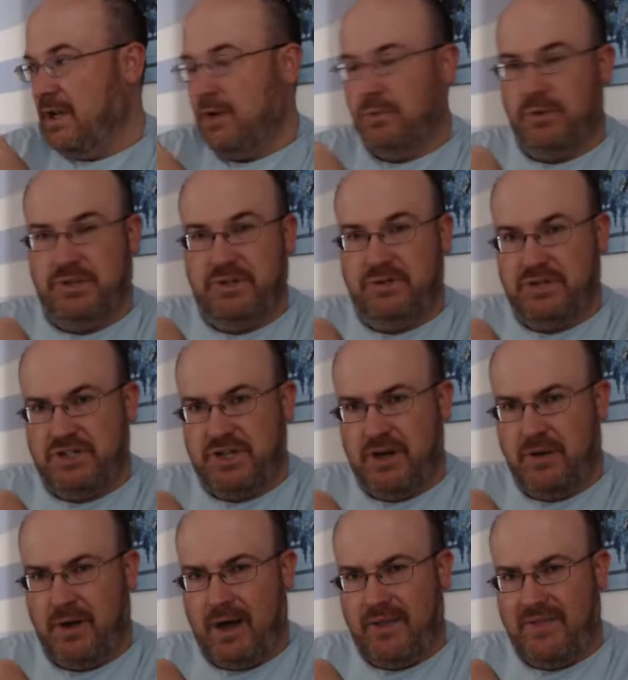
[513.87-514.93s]
we'll do a
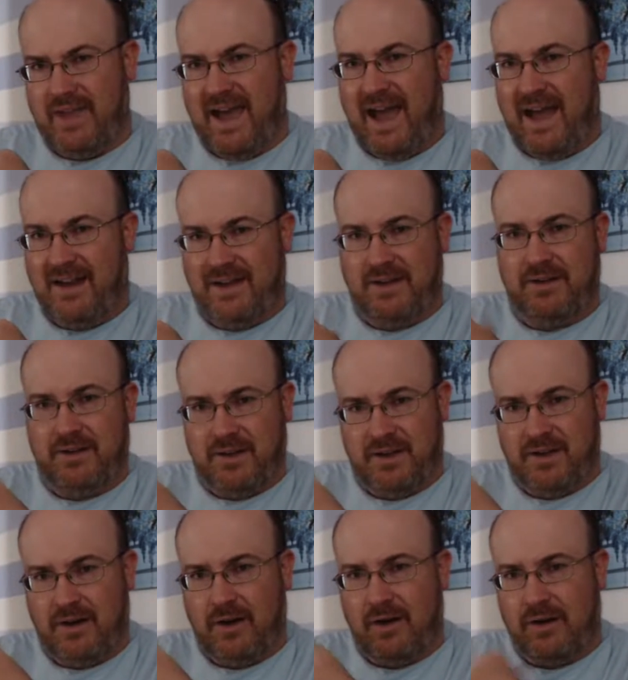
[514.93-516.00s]
show on that and
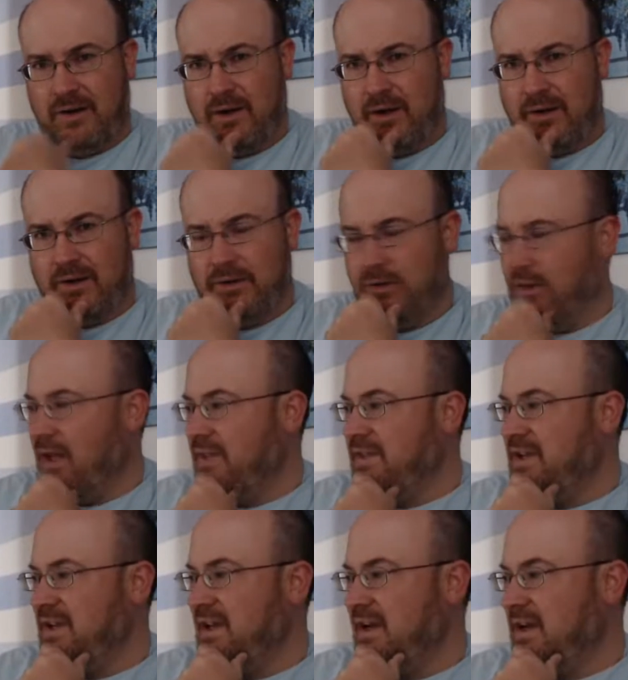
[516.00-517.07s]
our article on
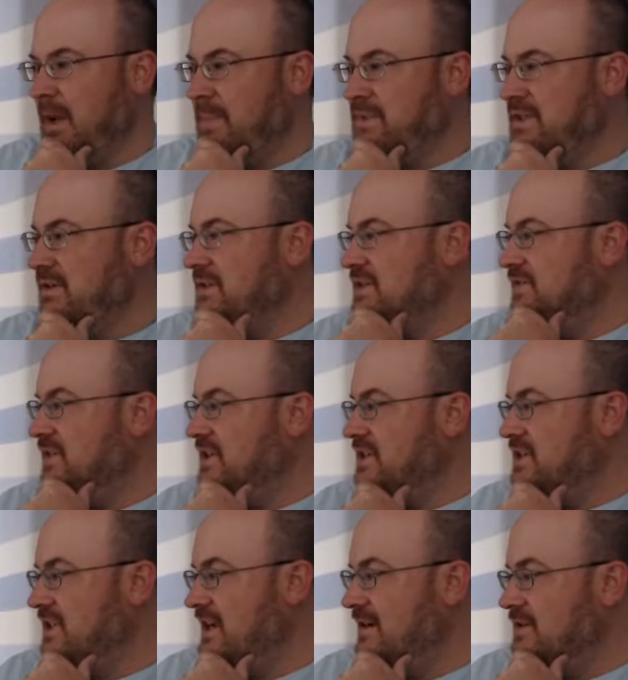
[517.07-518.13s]
the Cup Series finish
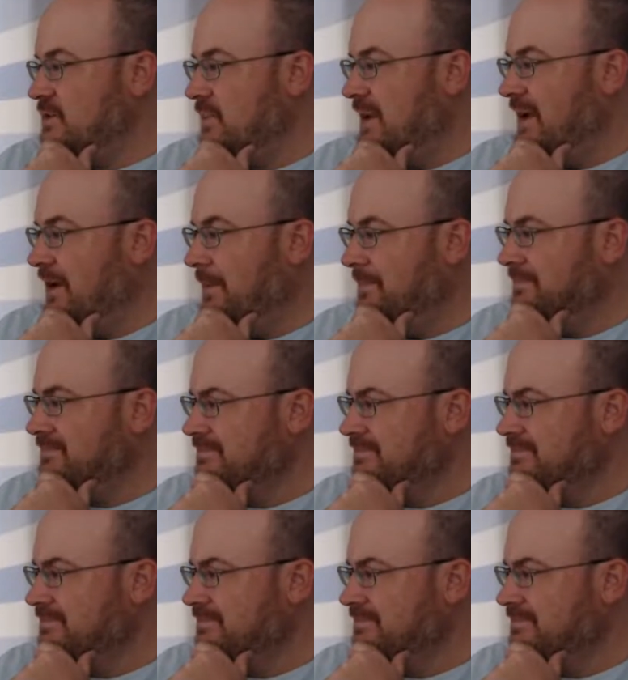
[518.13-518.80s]
there as well.